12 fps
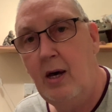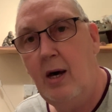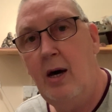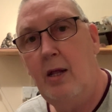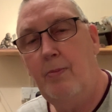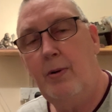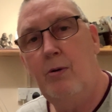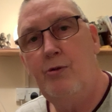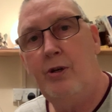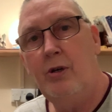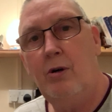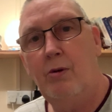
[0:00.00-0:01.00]
the pros
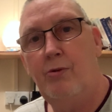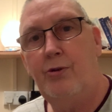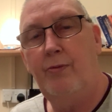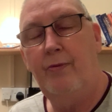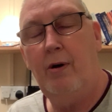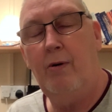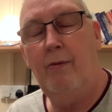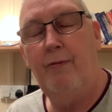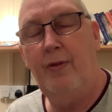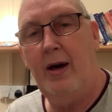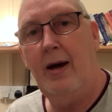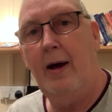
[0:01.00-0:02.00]
and cons
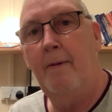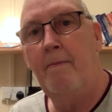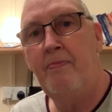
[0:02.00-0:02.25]
of that.